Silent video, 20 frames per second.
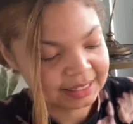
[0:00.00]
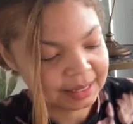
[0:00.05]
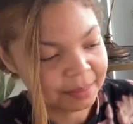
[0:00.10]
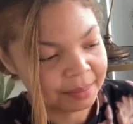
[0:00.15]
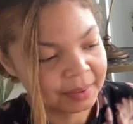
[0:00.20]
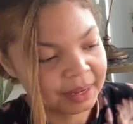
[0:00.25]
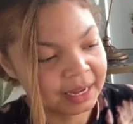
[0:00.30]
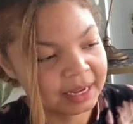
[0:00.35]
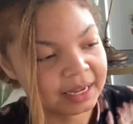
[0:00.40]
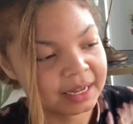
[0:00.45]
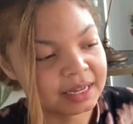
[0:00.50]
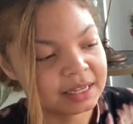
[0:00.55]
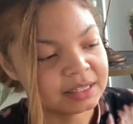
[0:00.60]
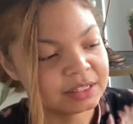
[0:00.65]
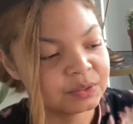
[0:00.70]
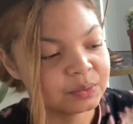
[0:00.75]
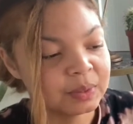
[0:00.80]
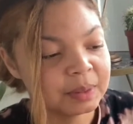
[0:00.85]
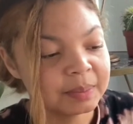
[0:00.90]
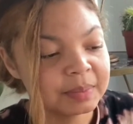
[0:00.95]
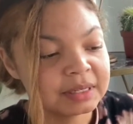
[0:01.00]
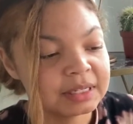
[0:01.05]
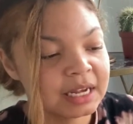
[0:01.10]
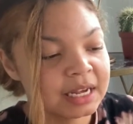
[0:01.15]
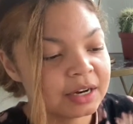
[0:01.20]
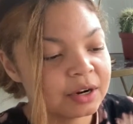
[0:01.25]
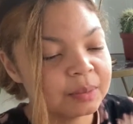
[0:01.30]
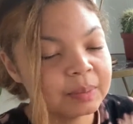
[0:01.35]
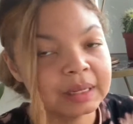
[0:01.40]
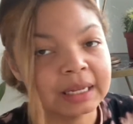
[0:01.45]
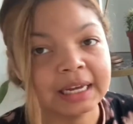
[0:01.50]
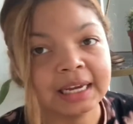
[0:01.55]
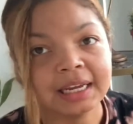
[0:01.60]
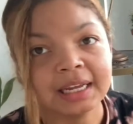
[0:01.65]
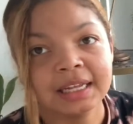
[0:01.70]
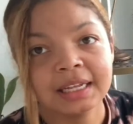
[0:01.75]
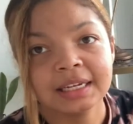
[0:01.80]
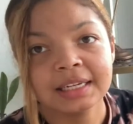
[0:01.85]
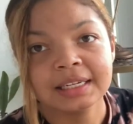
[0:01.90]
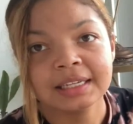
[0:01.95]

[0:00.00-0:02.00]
my sweet potato plant